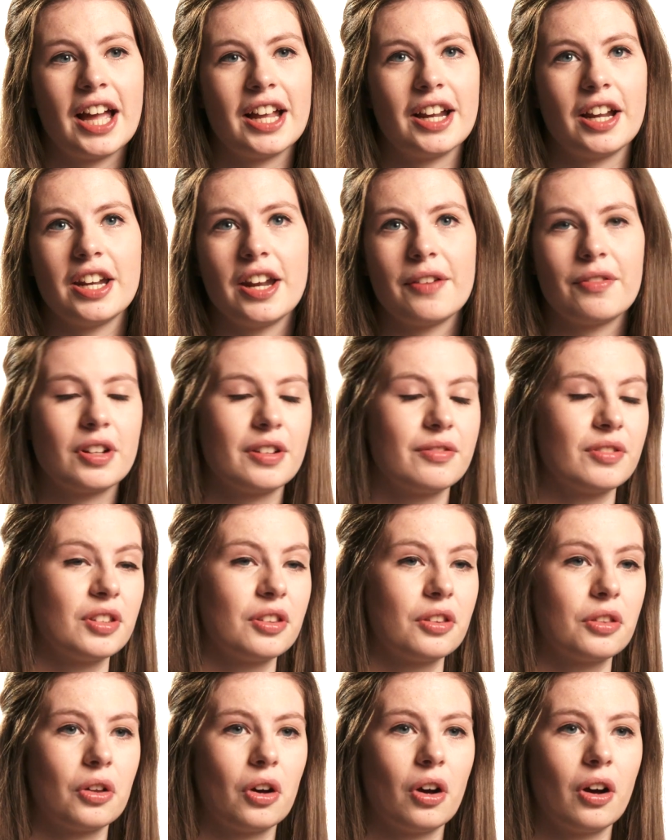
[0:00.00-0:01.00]
and I never even
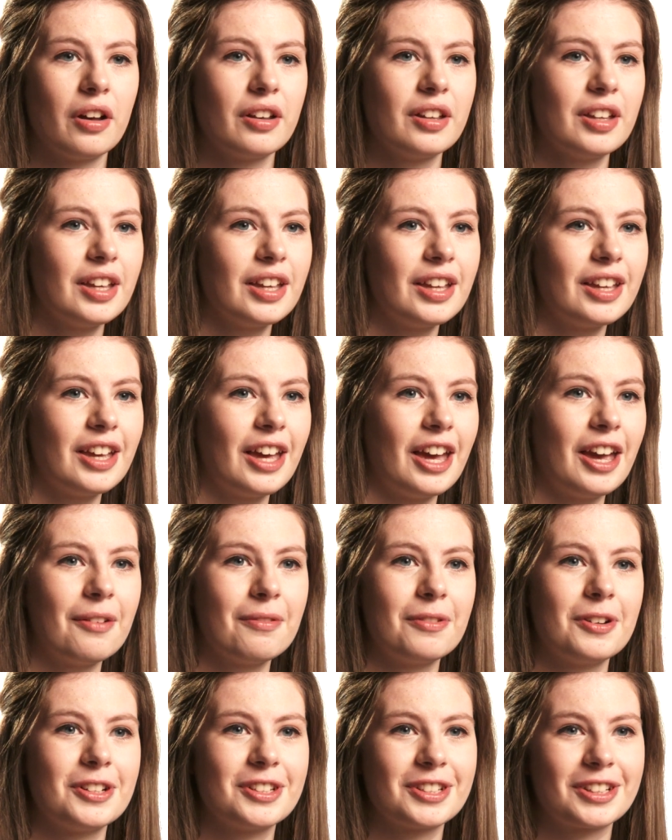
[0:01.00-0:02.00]
thought it
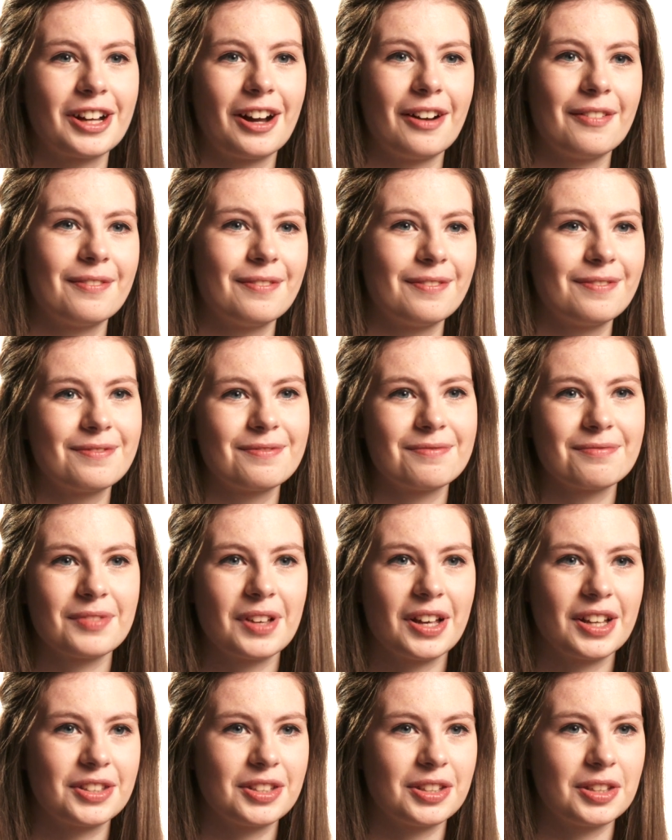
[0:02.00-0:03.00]
would come
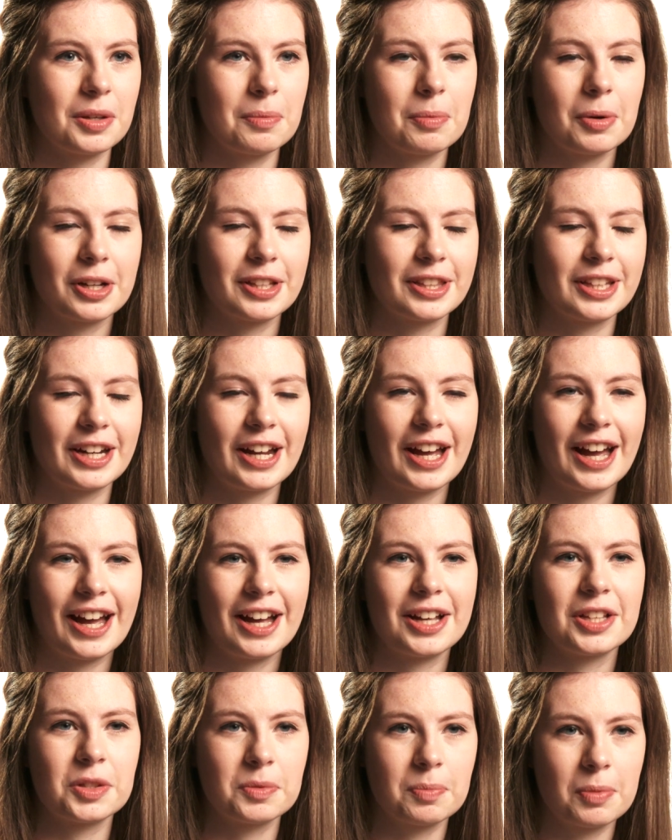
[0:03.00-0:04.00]
to the point that it
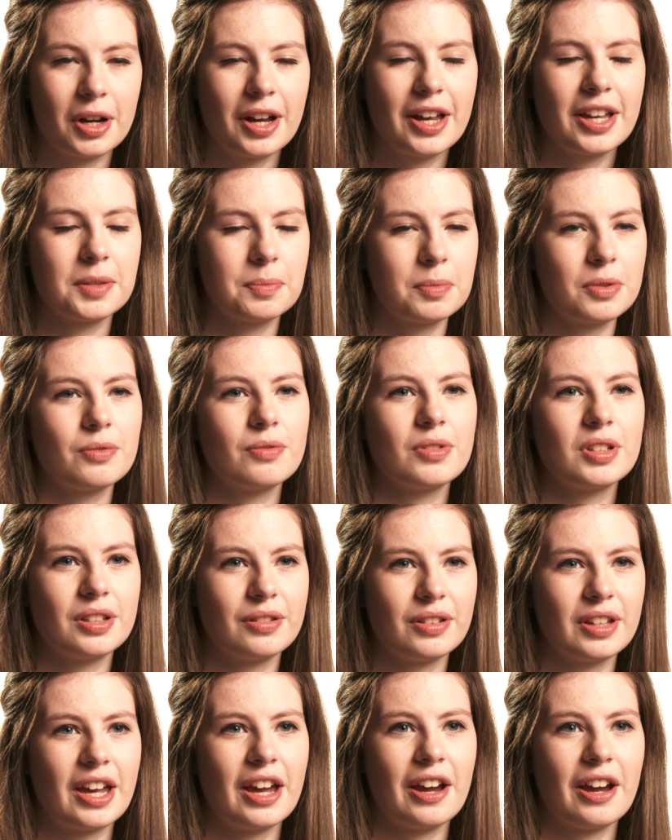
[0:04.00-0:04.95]
has, but it's been really, really